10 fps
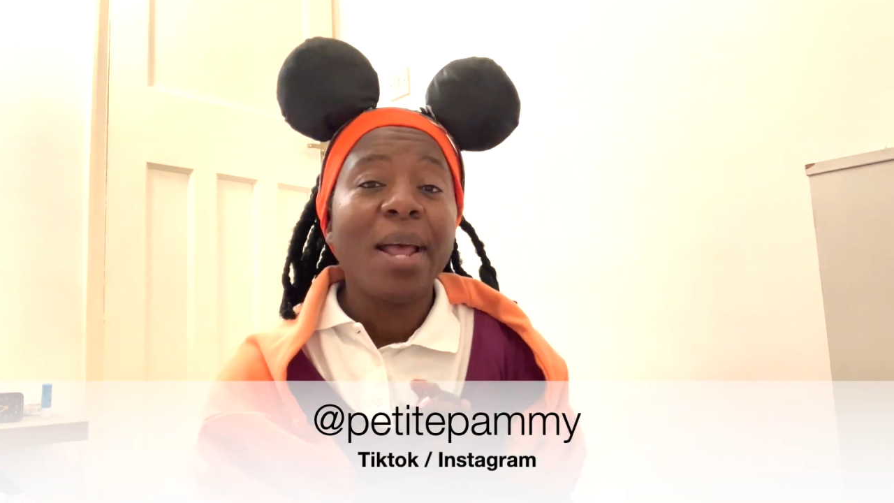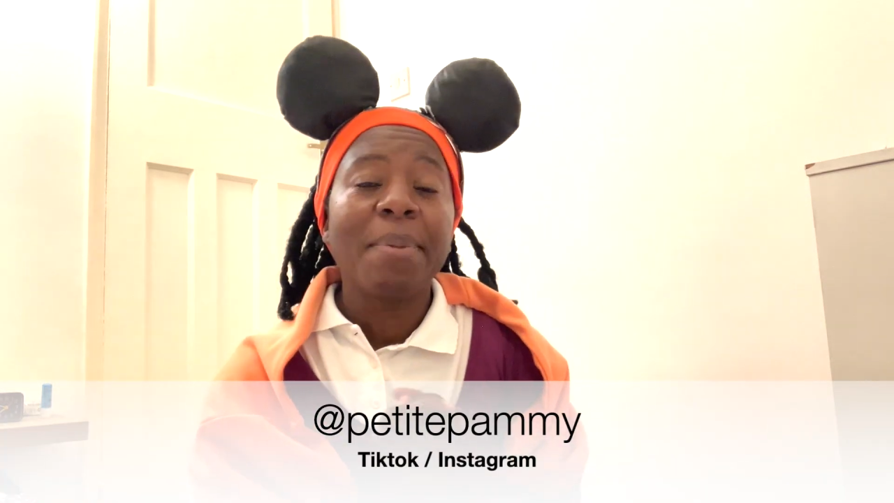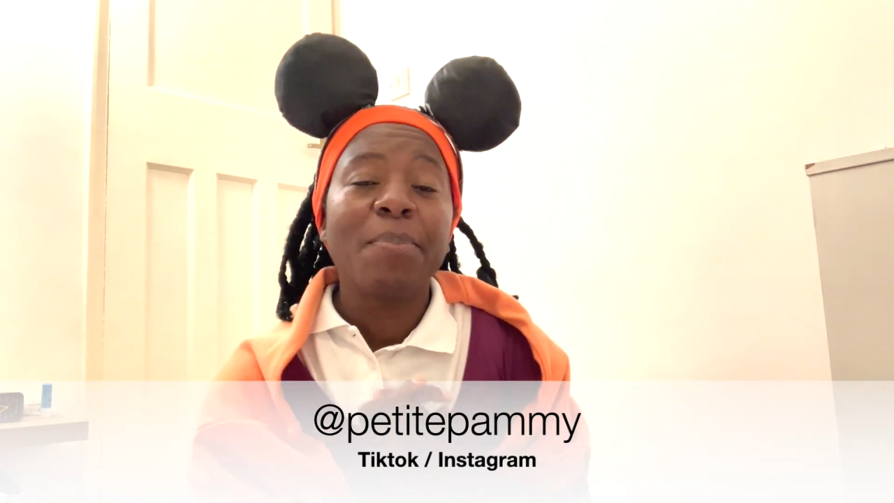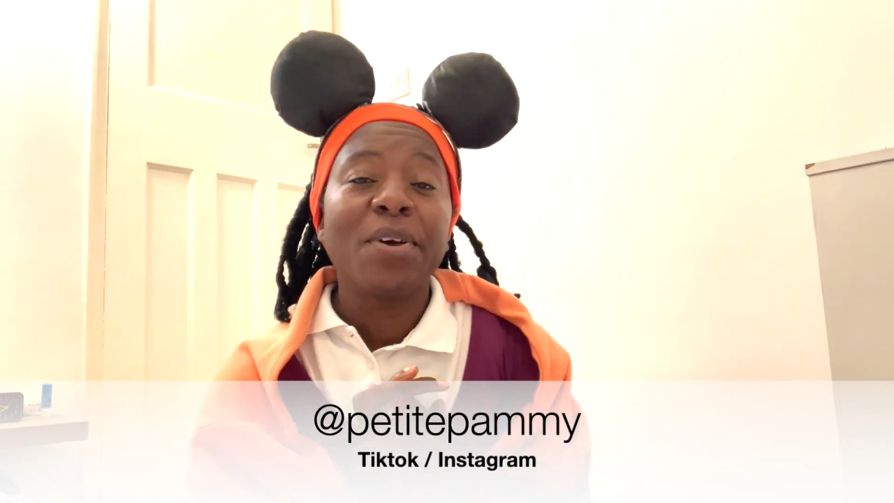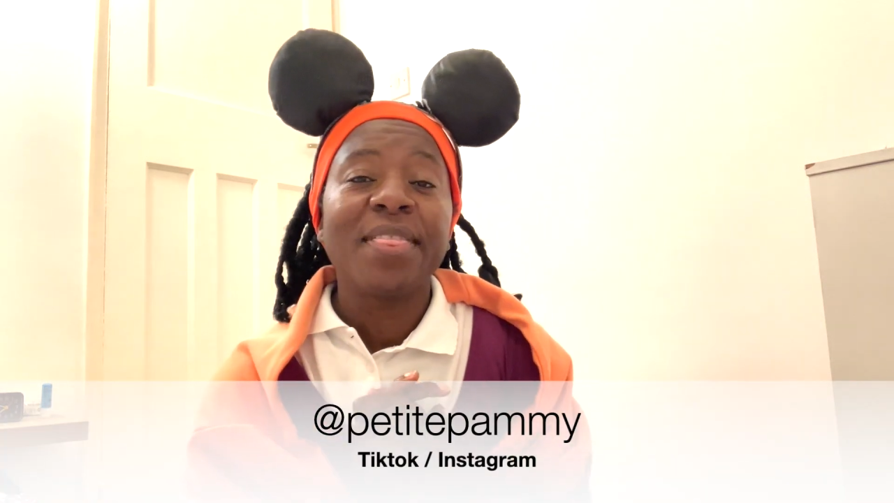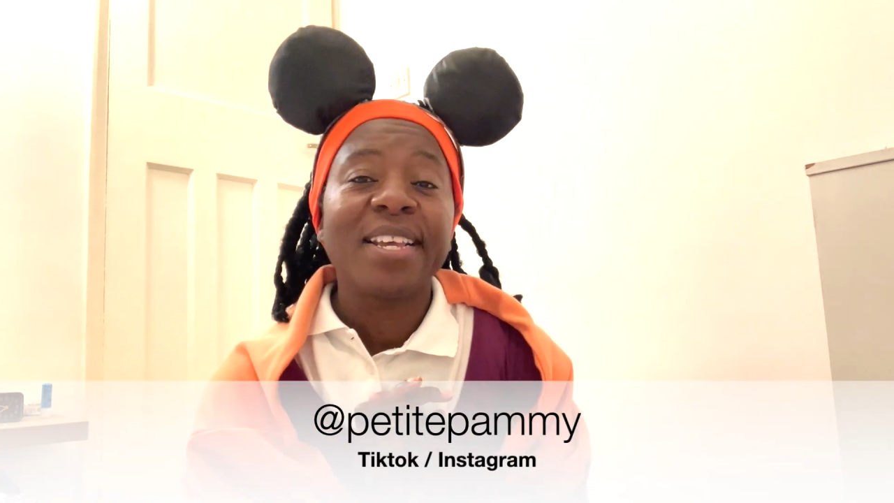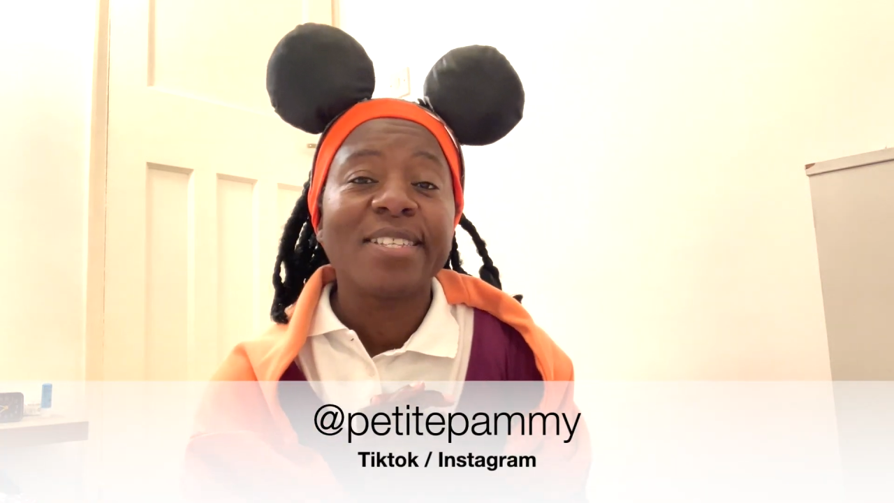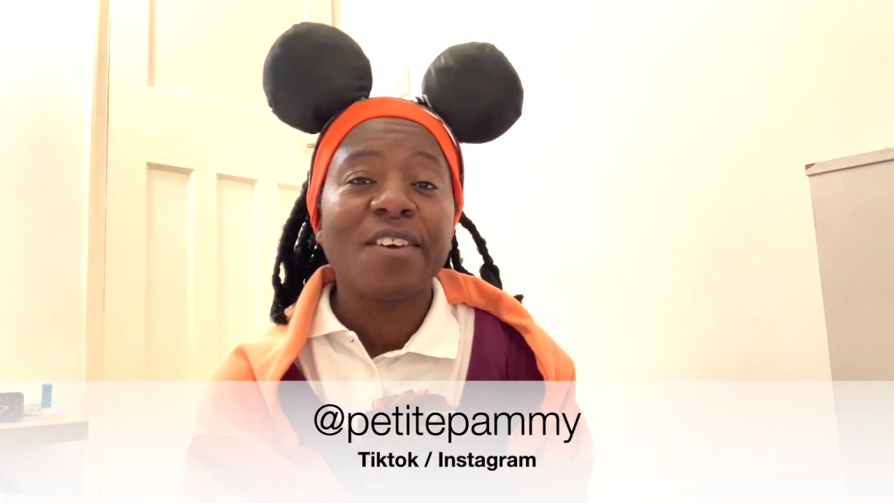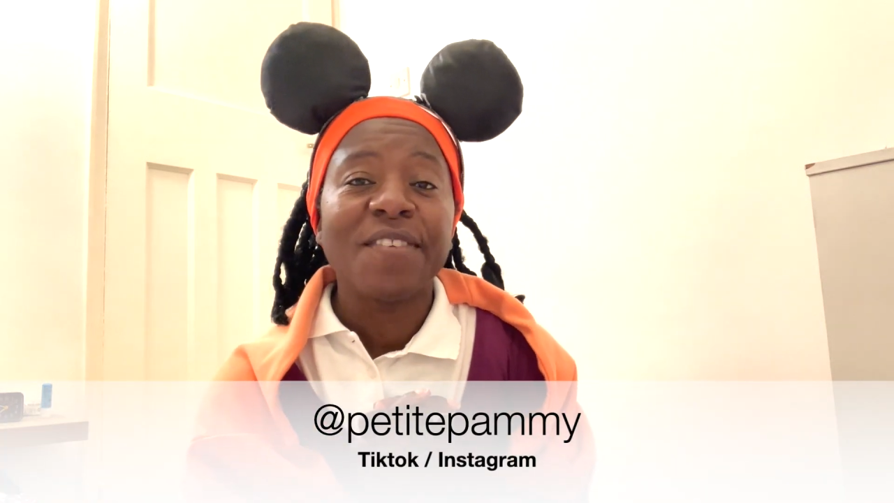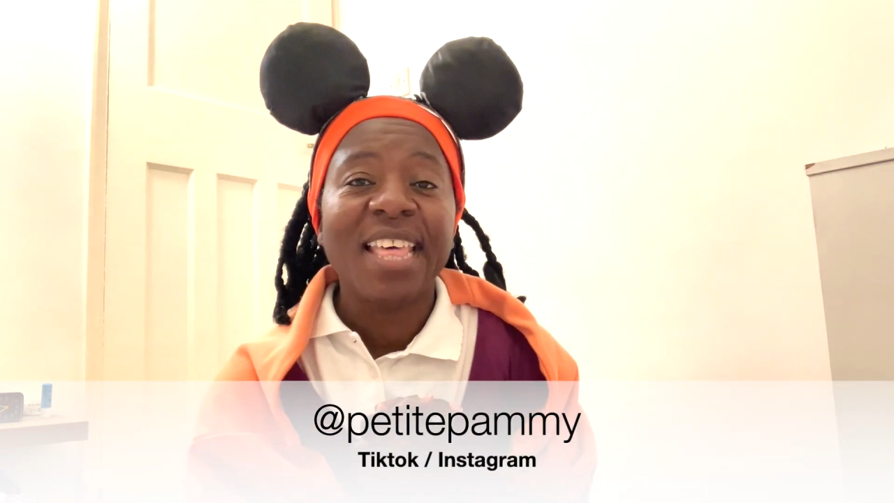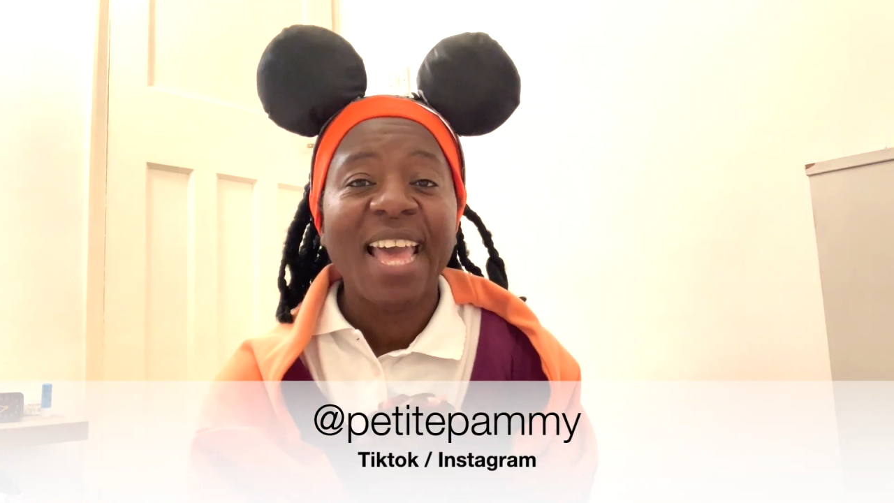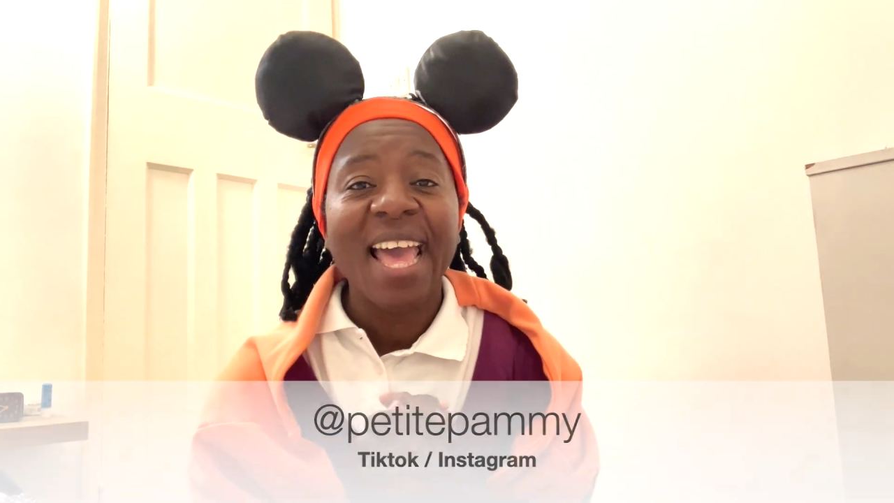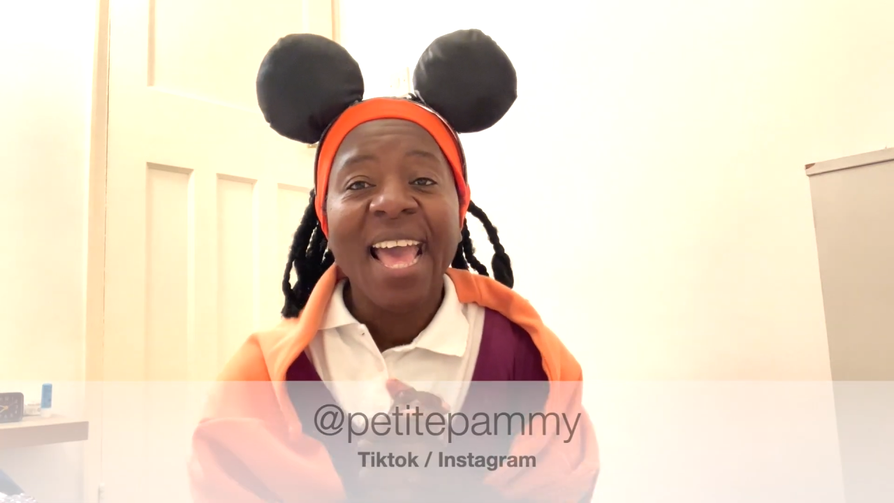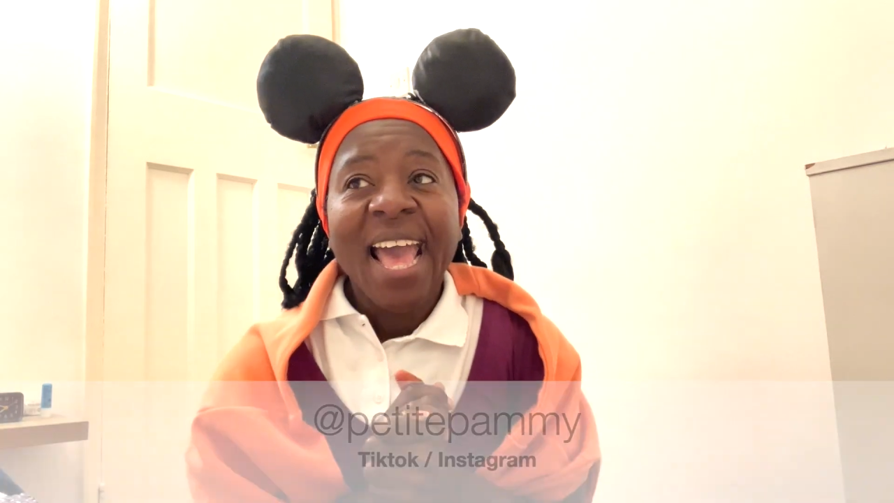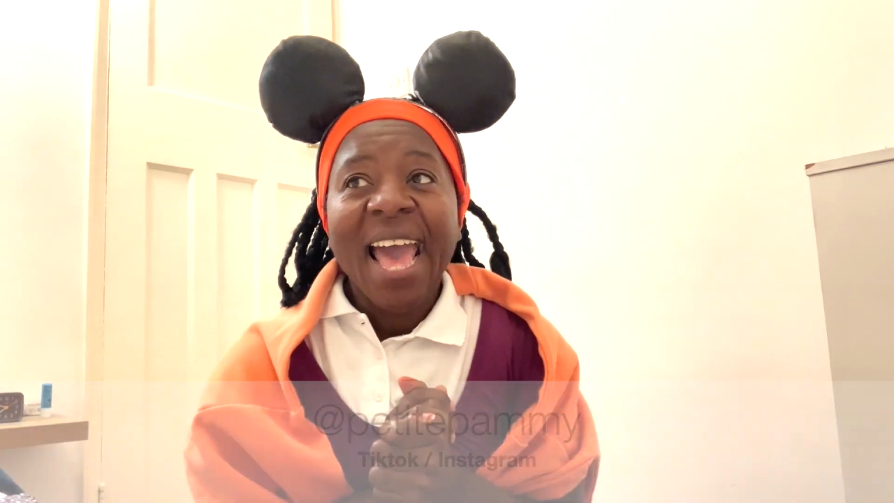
I'll be putting things over there.